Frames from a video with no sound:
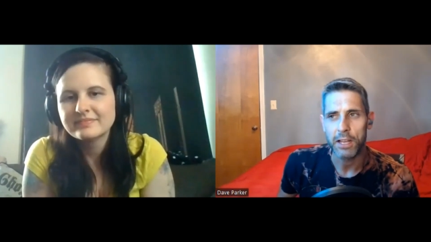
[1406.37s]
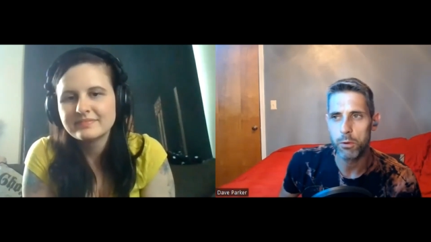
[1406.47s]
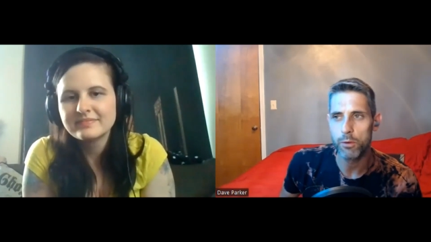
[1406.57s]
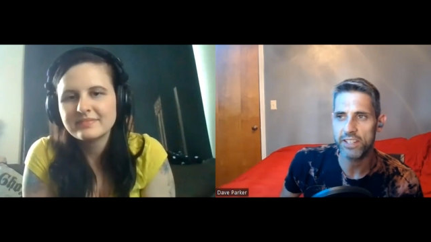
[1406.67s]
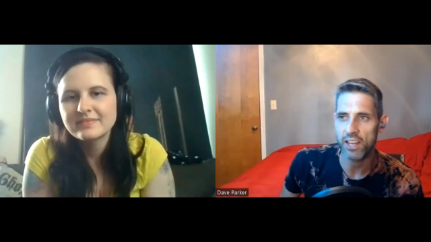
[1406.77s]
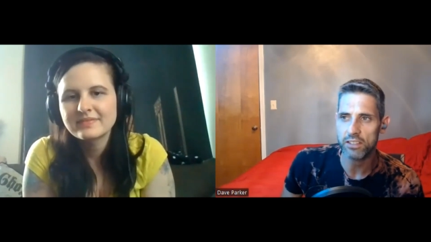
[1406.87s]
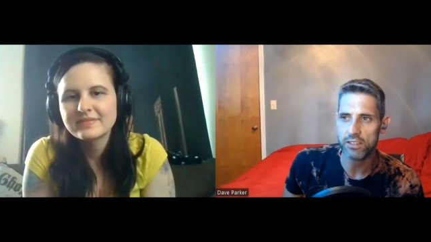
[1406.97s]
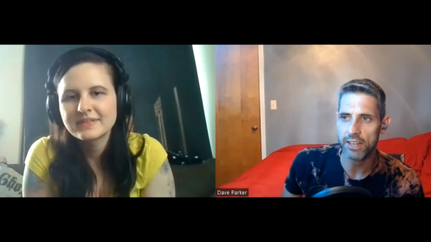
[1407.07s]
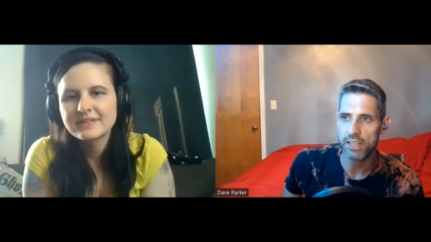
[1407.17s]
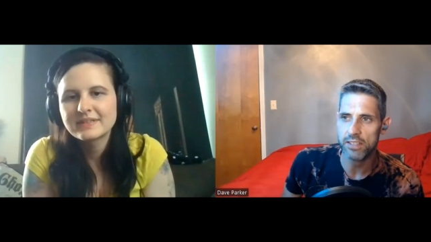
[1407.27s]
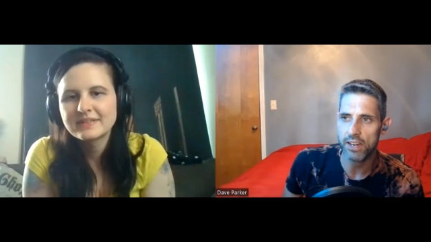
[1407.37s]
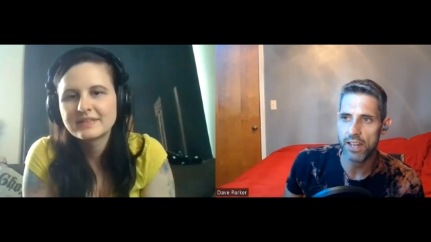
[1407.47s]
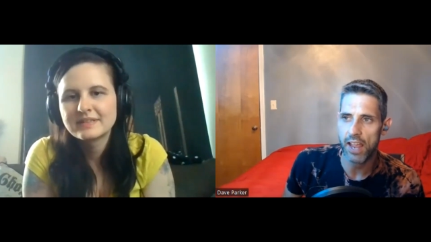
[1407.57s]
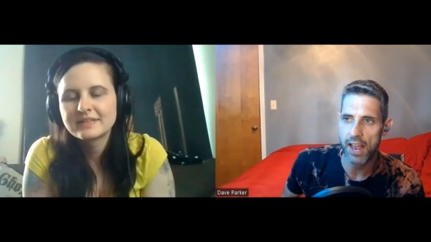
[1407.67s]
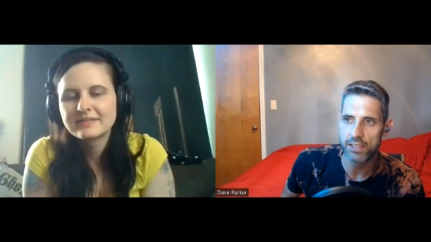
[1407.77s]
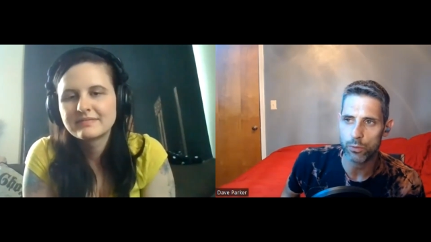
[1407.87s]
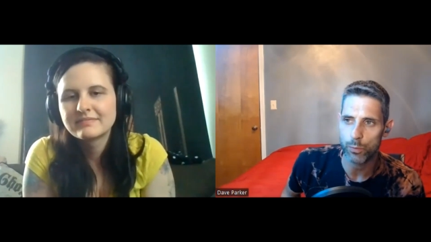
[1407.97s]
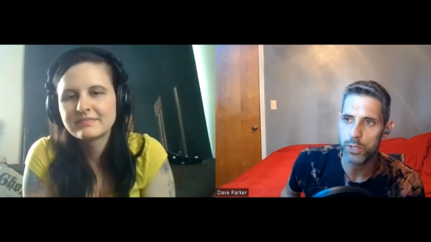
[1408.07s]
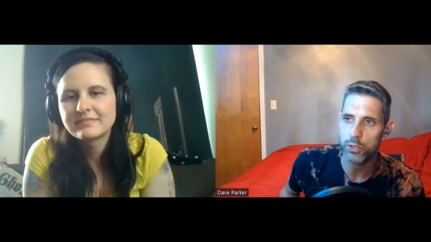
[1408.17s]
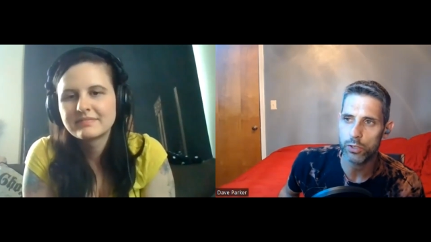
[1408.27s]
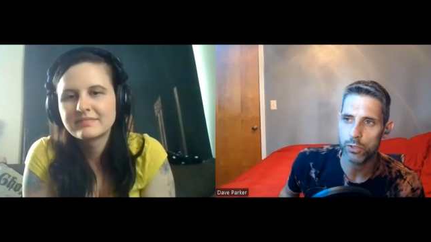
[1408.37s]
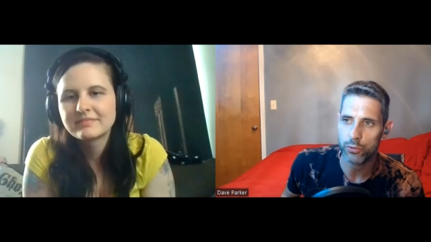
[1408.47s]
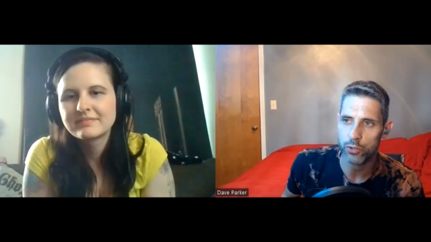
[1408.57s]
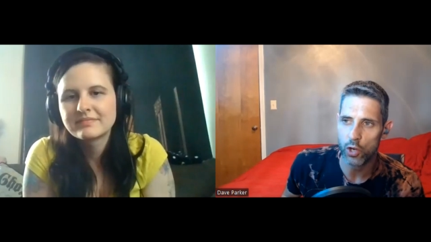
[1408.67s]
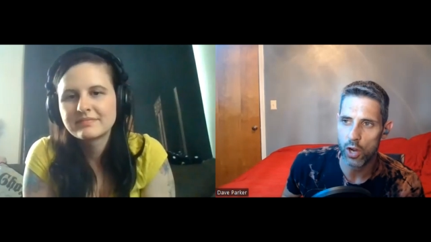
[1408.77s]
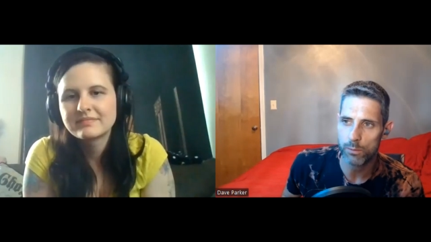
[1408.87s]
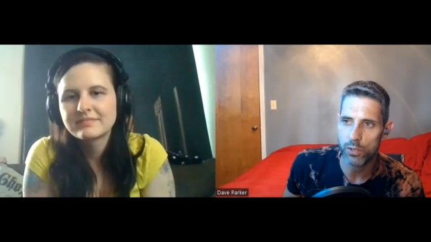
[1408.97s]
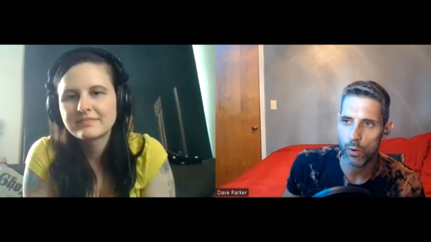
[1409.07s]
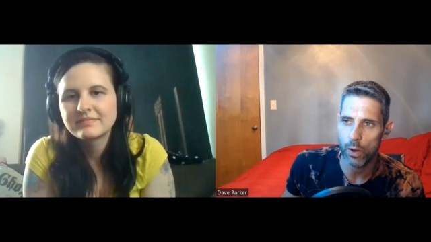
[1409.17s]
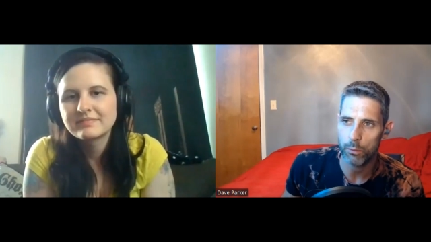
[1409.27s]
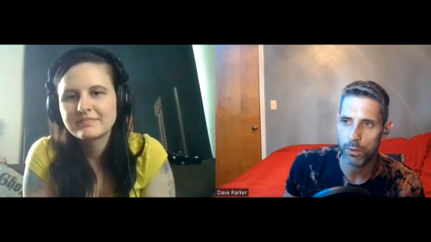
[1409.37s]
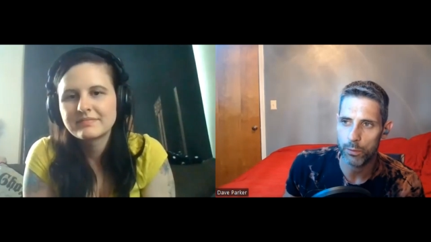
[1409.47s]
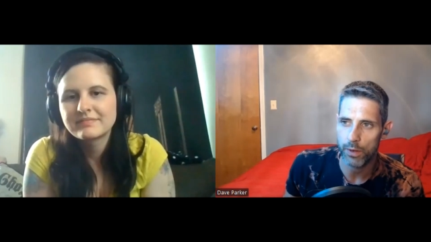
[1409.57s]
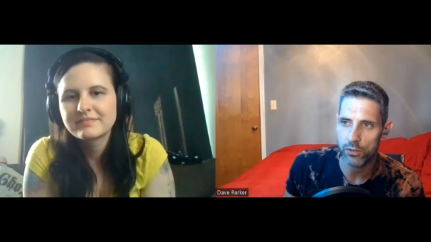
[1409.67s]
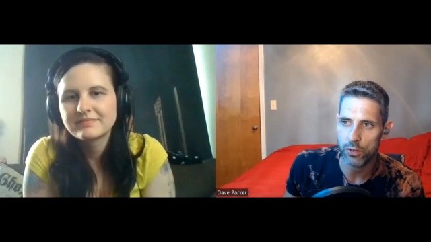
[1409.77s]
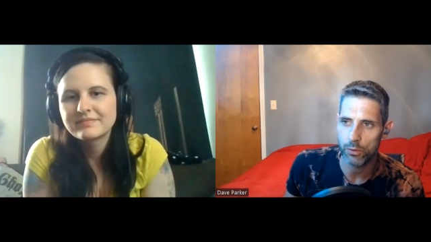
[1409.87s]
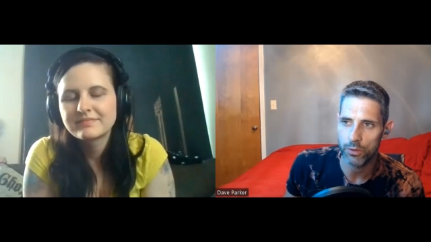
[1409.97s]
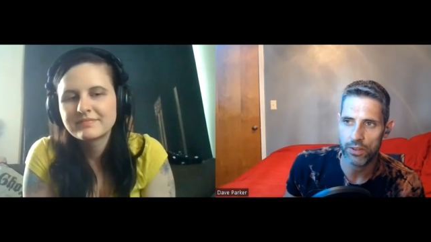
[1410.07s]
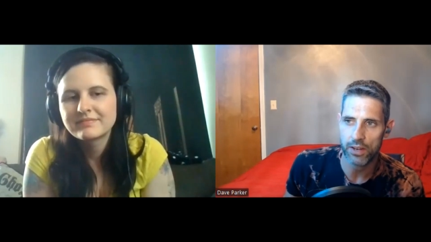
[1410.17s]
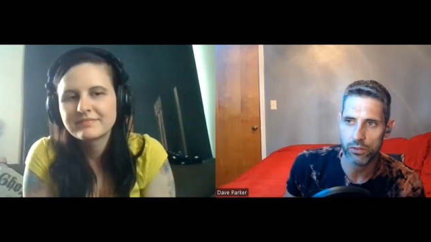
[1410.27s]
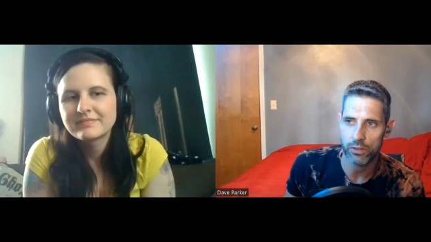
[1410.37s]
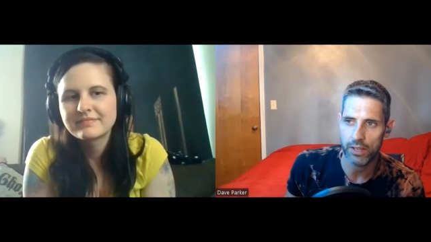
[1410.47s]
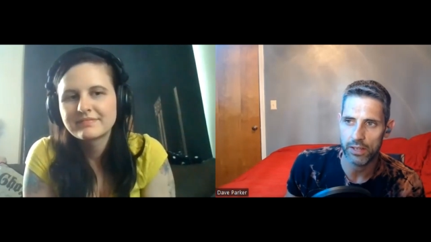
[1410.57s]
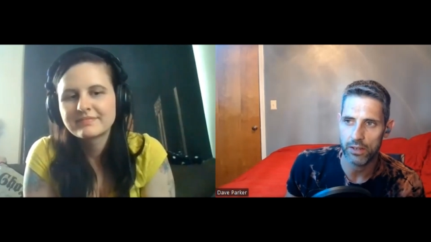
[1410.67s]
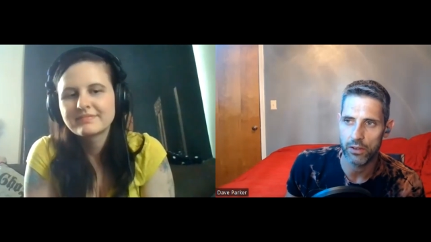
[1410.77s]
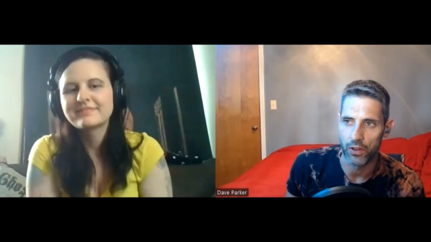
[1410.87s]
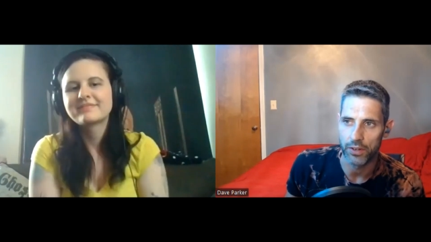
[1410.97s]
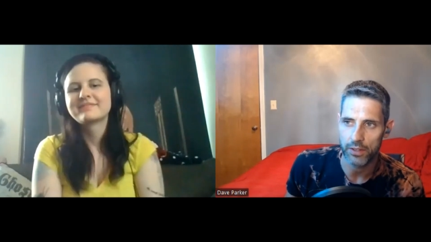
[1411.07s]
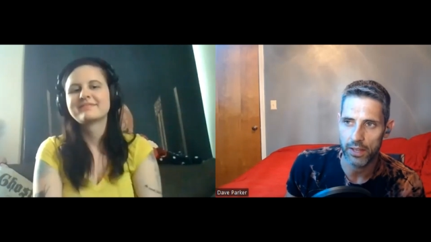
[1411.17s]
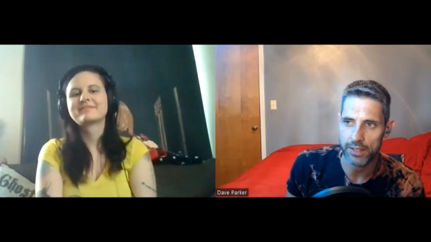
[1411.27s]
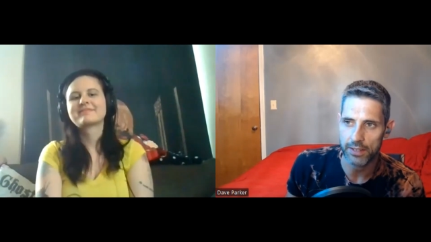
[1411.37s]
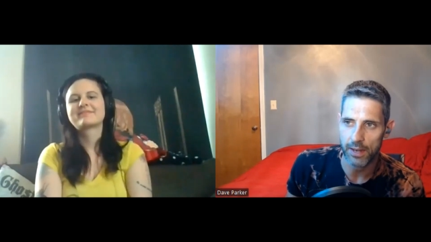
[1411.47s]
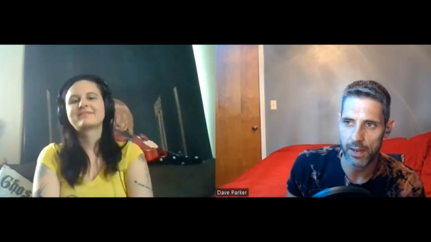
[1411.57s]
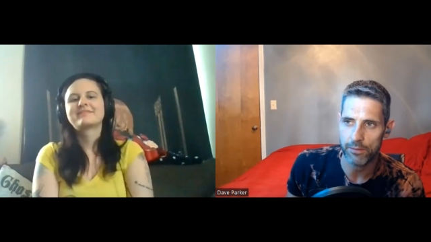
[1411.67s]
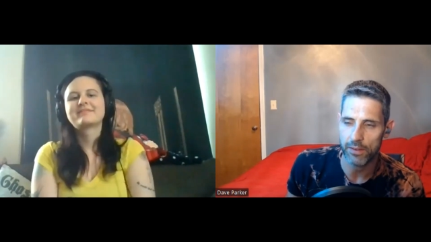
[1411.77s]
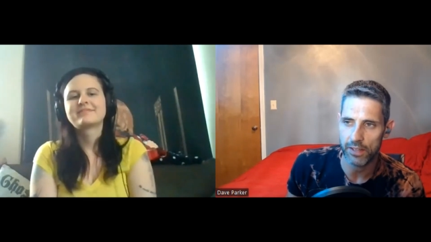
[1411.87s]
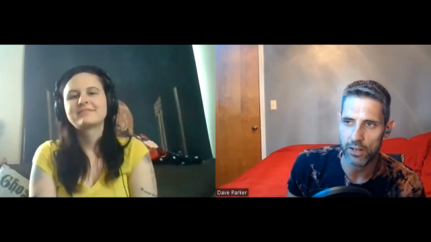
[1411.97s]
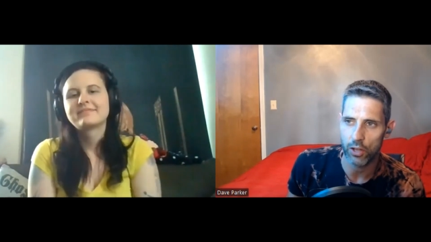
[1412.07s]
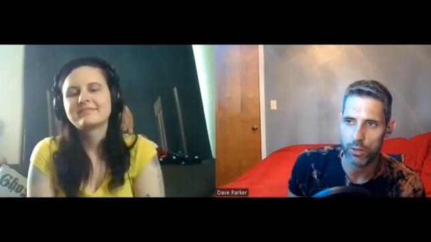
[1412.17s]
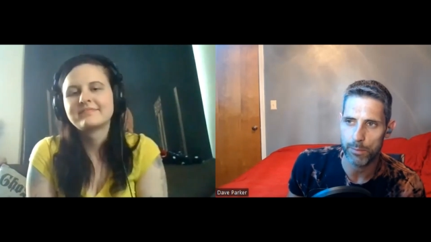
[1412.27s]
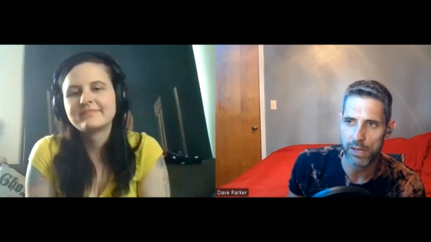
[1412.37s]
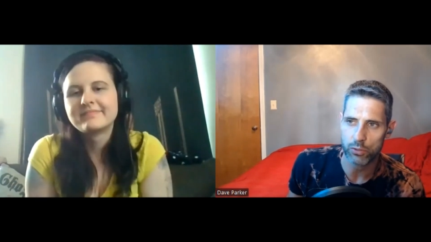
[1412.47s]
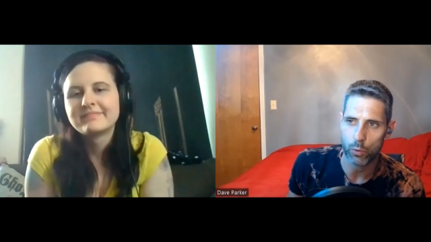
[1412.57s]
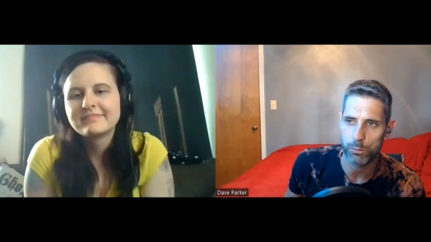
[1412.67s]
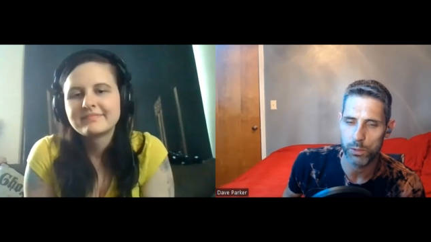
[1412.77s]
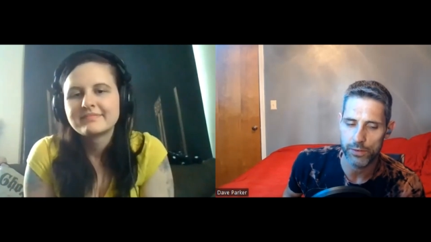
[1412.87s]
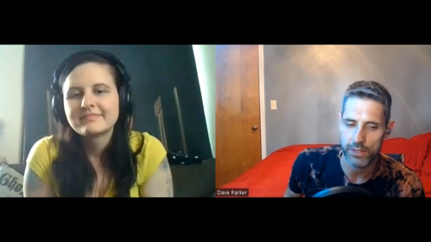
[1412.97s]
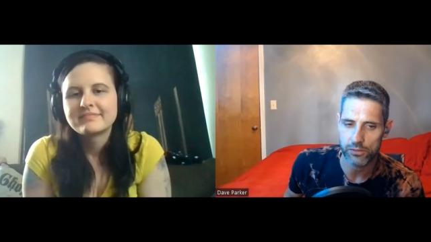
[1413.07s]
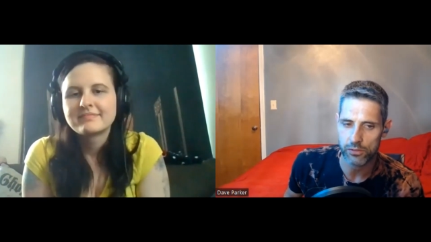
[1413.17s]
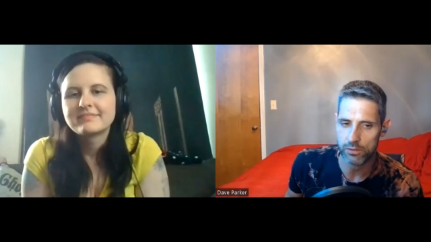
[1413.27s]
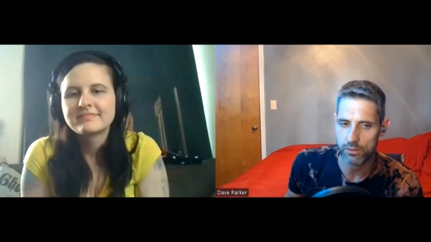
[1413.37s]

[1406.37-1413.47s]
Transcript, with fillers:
Speaker 1: the movie does, like I said, it has a regional charm to it when regional was actually like good. Like, I feel like all the mm-hmm. best horror movies,